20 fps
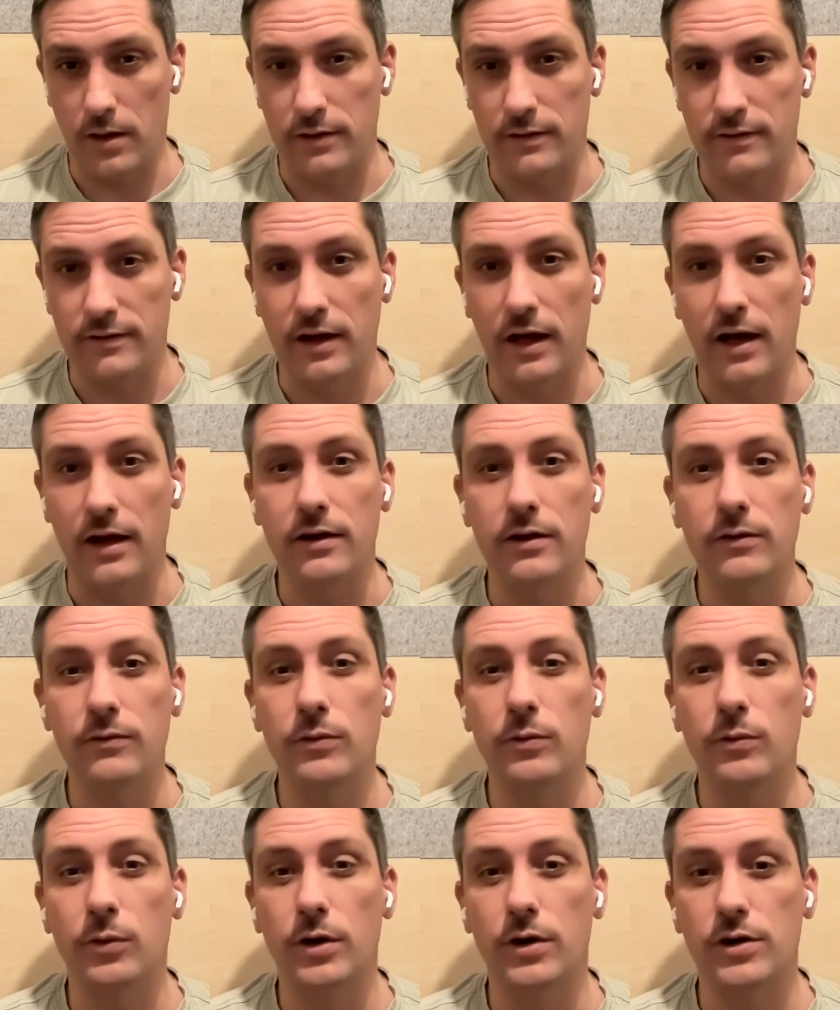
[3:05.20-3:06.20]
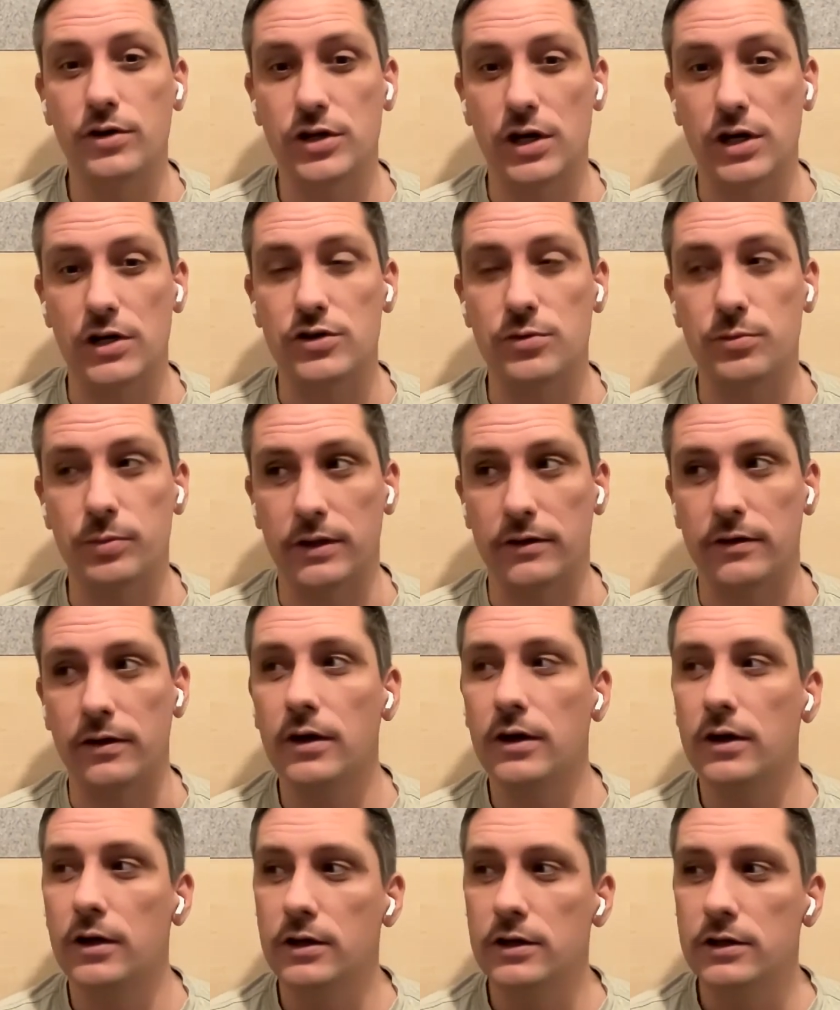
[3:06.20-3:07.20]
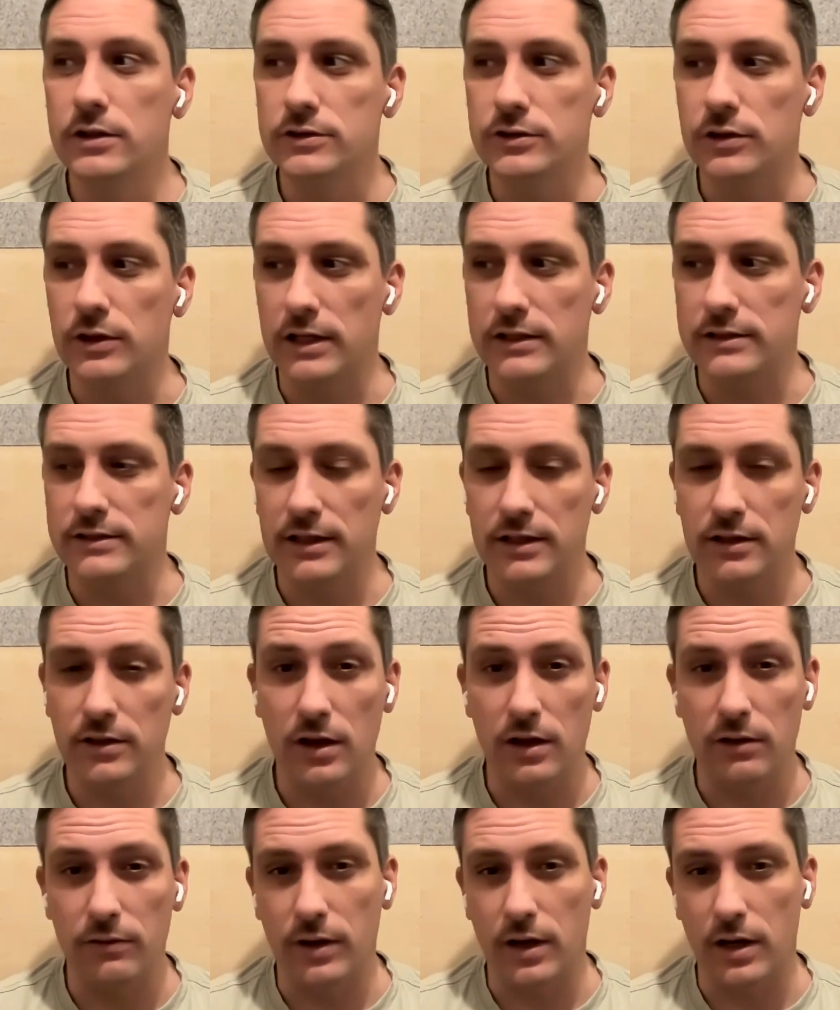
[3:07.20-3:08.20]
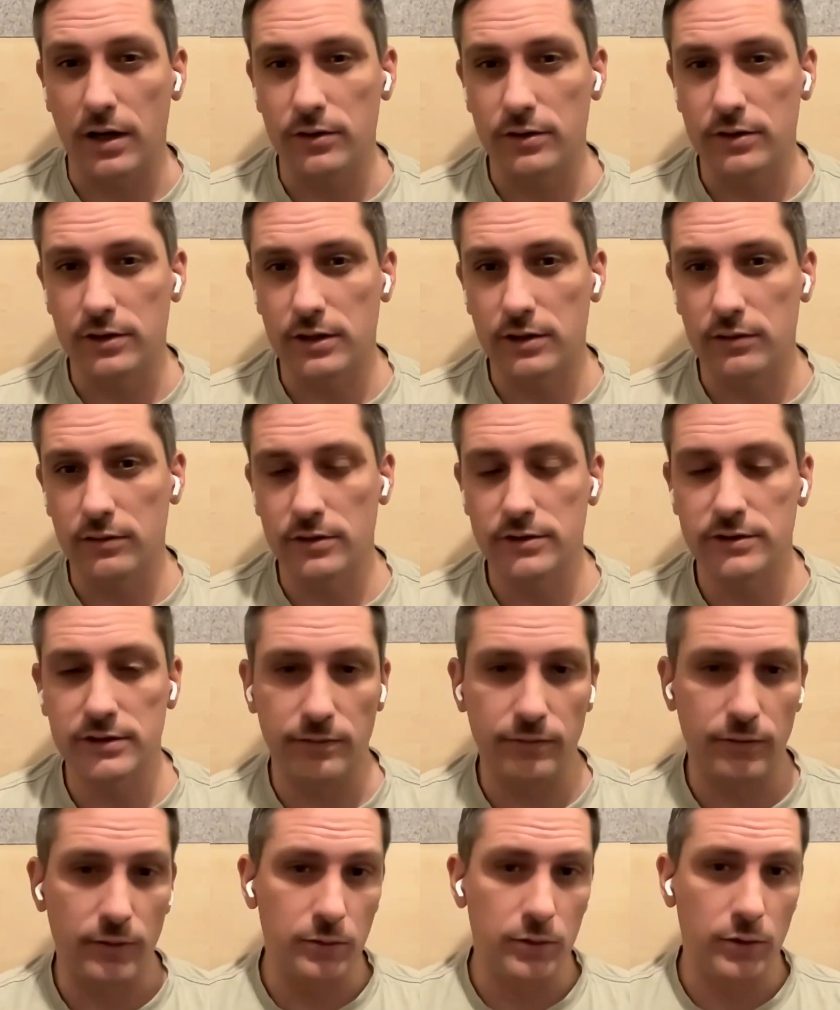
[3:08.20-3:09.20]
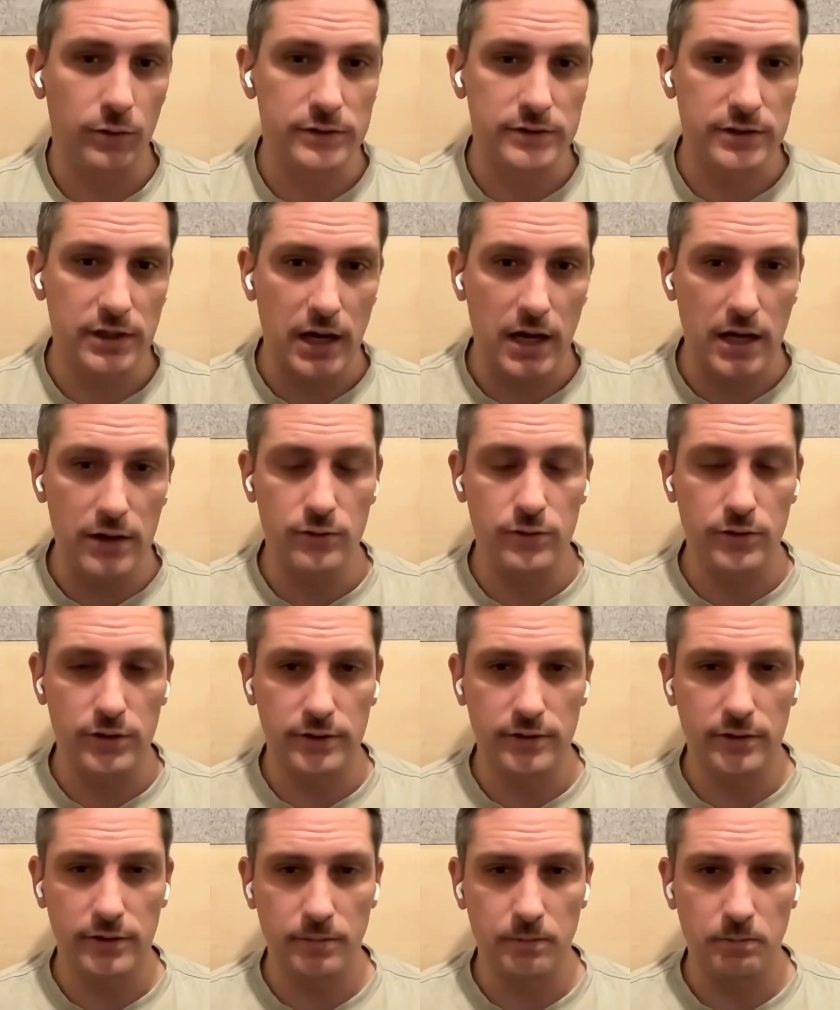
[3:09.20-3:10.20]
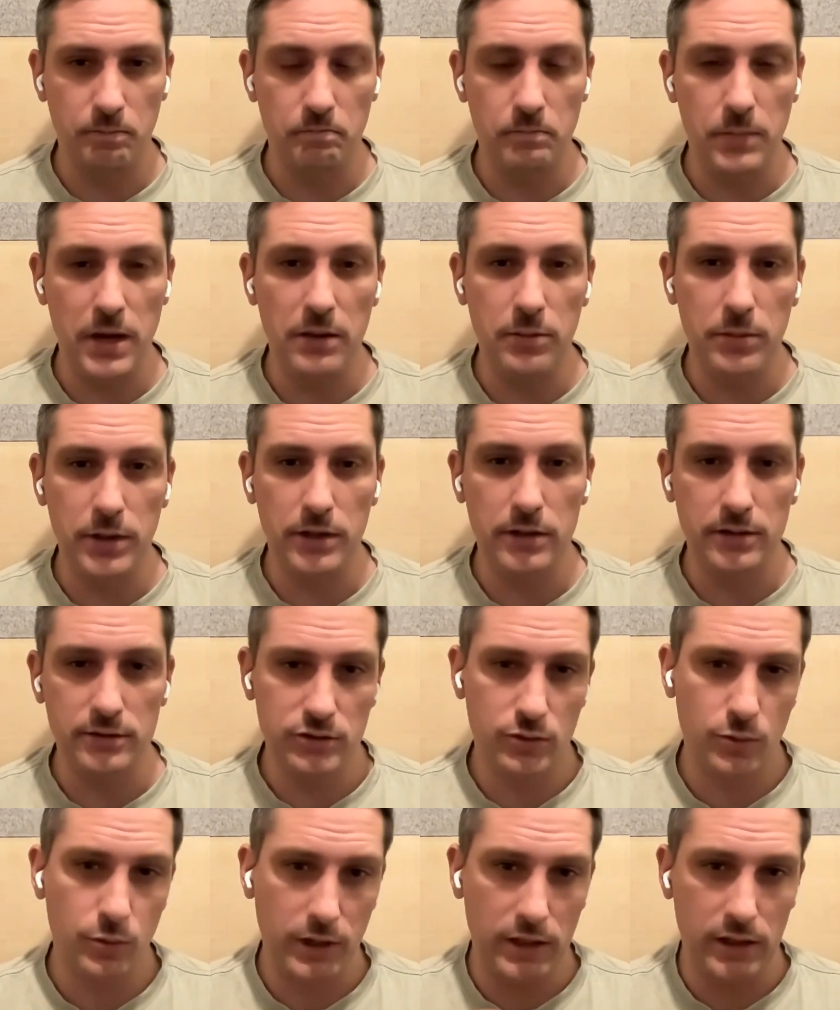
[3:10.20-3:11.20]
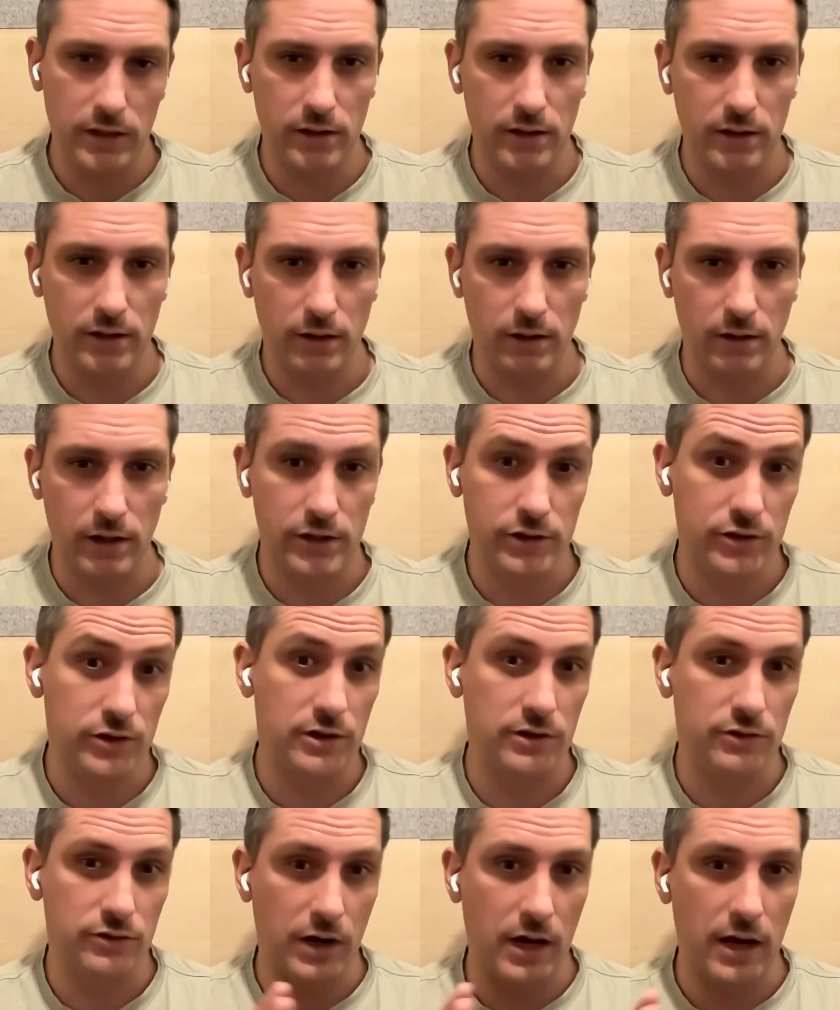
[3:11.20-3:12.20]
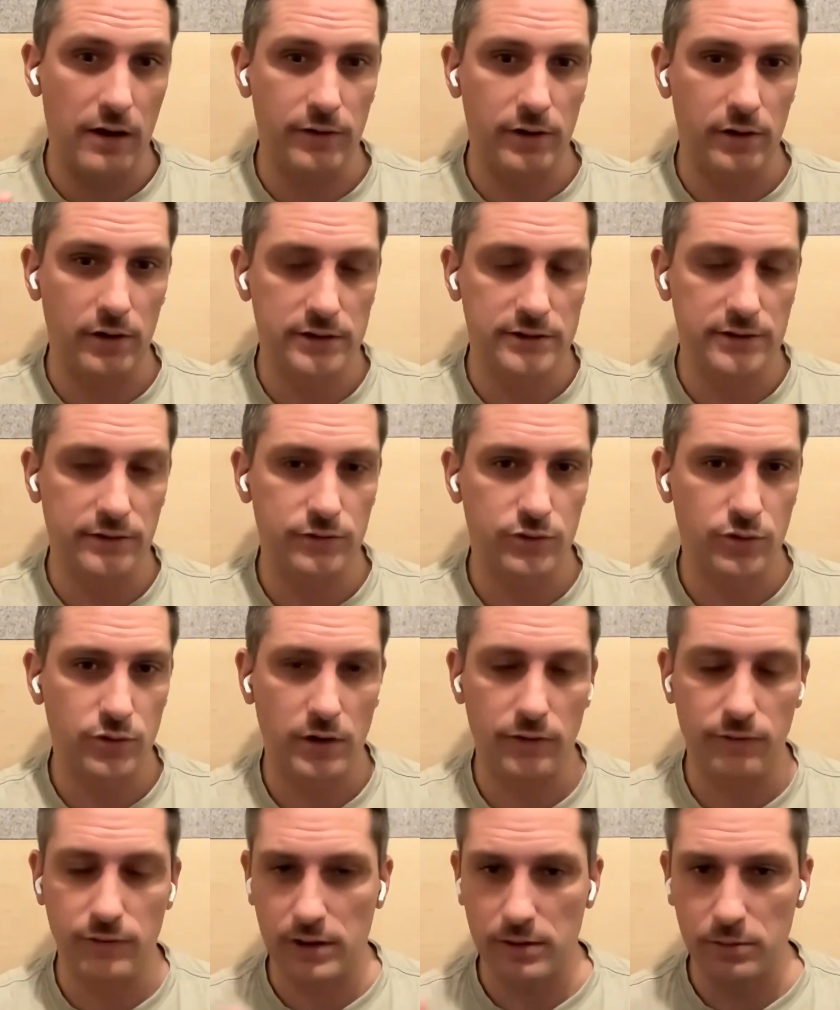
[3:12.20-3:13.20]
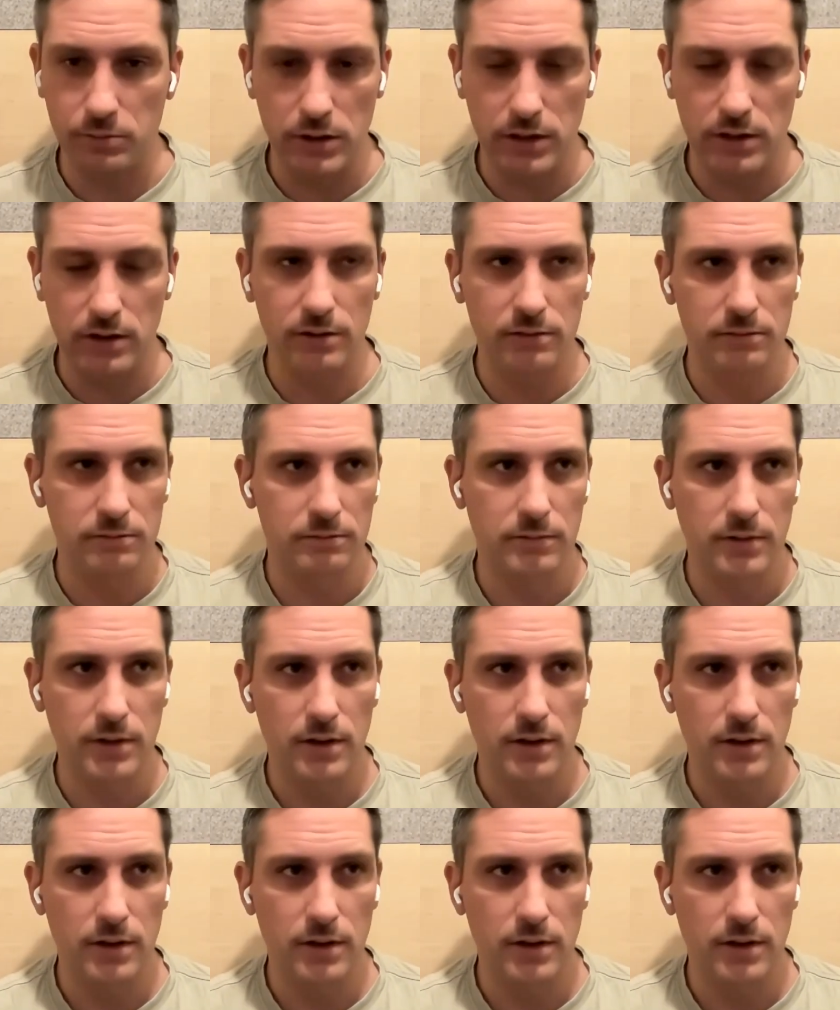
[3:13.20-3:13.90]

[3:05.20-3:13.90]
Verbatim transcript: decide if you want to change a bid. So let's say you have 100 keywords, and from those 100, maybe 20 are actually driving lots of traffic, meaning